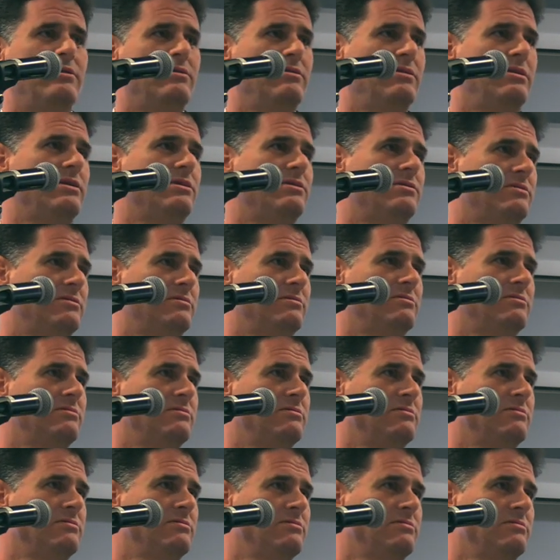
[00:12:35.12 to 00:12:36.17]
list,
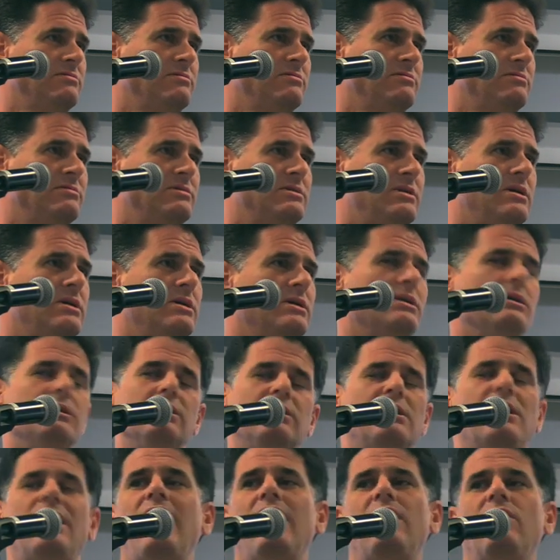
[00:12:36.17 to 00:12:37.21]
then
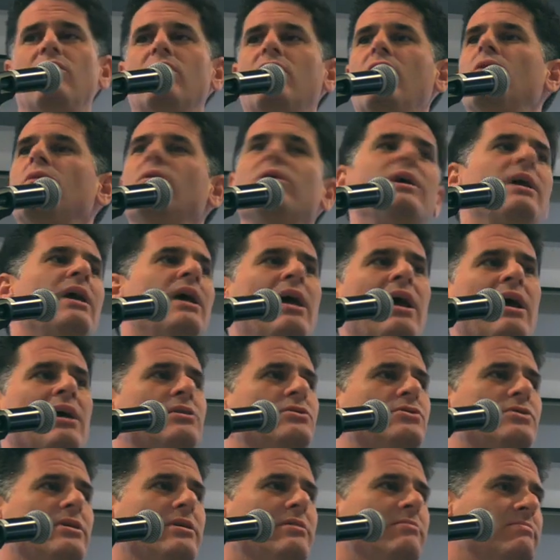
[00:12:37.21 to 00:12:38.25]
I don't go and engage
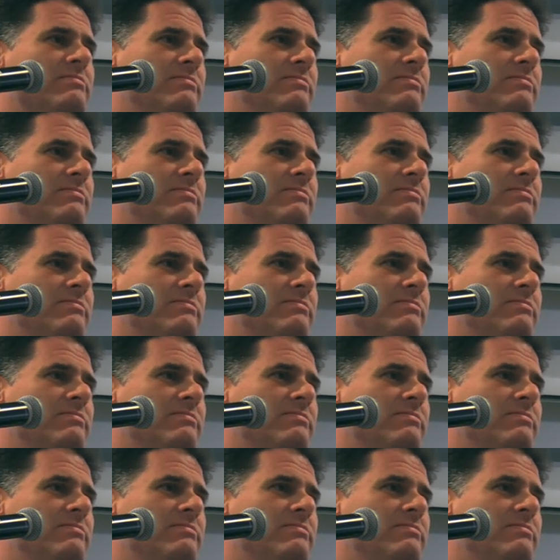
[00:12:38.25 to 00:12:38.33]
them.